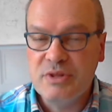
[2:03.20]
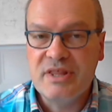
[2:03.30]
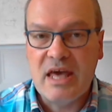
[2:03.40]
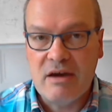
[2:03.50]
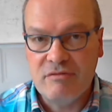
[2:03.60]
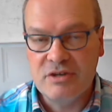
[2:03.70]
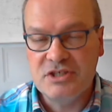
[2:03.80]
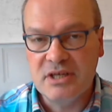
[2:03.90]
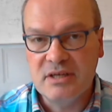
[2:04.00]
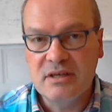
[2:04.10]
with the
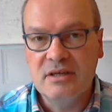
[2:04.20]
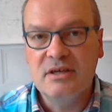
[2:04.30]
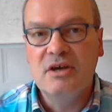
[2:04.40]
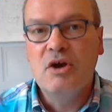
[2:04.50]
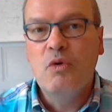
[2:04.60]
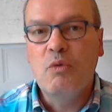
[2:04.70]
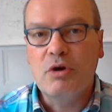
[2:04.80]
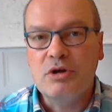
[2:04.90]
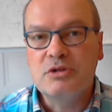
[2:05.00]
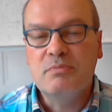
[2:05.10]
averaging
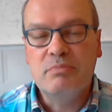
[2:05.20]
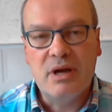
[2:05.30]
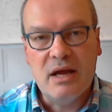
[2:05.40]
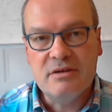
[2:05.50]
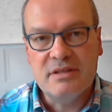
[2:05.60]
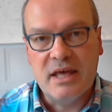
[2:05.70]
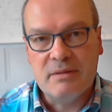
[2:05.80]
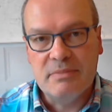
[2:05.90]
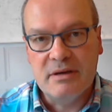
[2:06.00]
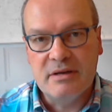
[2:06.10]
worked prior to
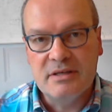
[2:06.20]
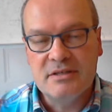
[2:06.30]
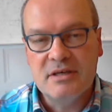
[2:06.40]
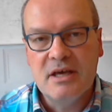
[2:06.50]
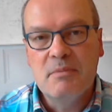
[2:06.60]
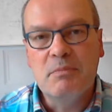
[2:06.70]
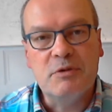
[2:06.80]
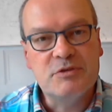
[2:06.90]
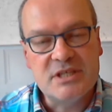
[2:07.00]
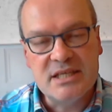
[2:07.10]
that period,
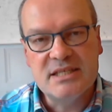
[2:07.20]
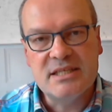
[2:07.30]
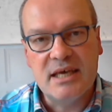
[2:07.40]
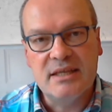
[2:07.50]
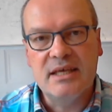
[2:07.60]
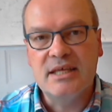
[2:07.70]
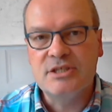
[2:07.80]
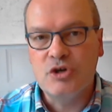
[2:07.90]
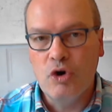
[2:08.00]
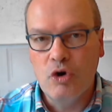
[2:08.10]
but since then
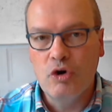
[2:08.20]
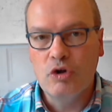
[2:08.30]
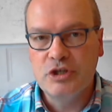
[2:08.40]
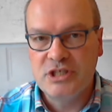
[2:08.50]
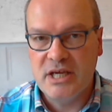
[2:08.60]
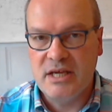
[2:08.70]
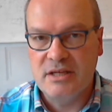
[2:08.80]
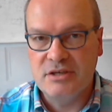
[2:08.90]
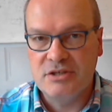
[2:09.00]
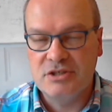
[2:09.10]
it's all
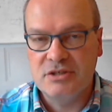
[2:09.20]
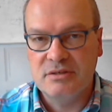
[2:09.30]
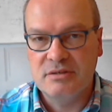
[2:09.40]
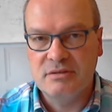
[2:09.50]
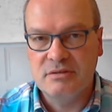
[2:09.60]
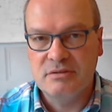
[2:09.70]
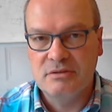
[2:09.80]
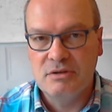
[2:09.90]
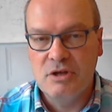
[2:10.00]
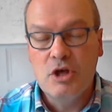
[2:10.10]
change.
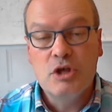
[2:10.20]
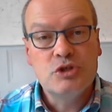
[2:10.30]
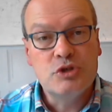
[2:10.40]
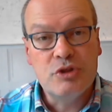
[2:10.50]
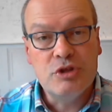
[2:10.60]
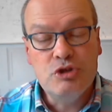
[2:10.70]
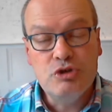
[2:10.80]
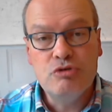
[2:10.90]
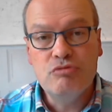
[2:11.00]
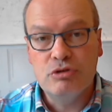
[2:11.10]
So the
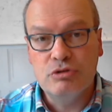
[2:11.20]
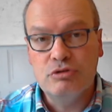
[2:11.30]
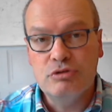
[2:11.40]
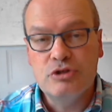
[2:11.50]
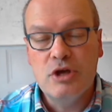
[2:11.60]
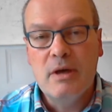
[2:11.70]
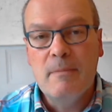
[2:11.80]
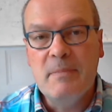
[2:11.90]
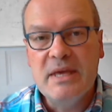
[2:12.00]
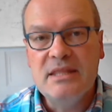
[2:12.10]
new rules
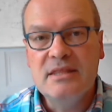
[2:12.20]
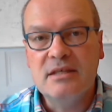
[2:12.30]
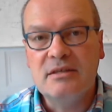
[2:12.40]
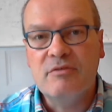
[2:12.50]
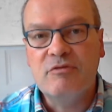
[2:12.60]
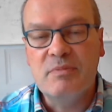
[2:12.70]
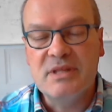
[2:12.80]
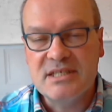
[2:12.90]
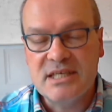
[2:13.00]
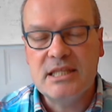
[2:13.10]
mean that from the
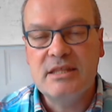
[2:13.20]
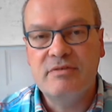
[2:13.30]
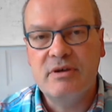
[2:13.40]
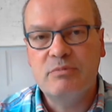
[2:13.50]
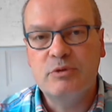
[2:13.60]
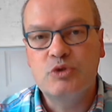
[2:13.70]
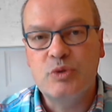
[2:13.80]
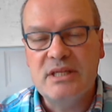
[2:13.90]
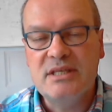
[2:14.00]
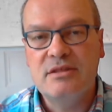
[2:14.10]
6th of April
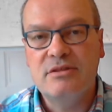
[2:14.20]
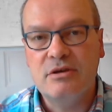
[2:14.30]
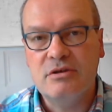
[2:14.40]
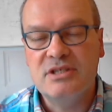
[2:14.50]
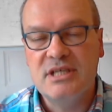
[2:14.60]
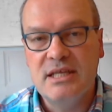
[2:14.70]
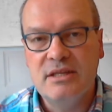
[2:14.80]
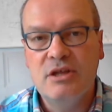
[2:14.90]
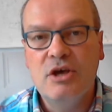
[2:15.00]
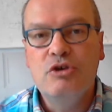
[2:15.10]

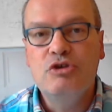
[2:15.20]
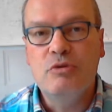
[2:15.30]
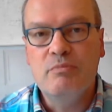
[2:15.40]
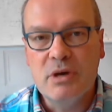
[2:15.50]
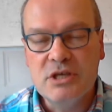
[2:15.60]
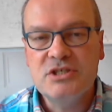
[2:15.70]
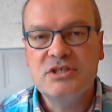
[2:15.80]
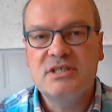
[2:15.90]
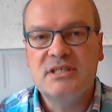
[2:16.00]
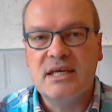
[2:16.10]
2013 you
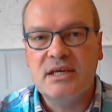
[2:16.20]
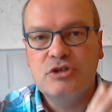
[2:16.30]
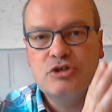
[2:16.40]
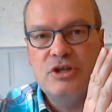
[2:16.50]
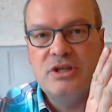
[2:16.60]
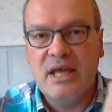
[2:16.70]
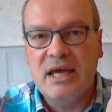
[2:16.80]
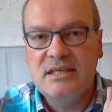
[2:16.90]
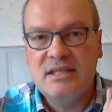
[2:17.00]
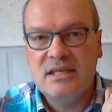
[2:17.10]
must stick to
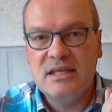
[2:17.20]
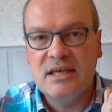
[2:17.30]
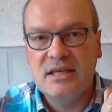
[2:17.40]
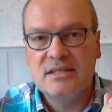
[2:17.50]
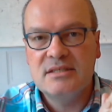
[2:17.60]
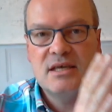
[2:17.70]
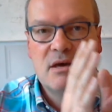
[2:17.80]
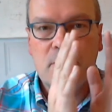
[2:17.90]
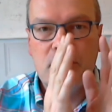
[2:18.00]
90 days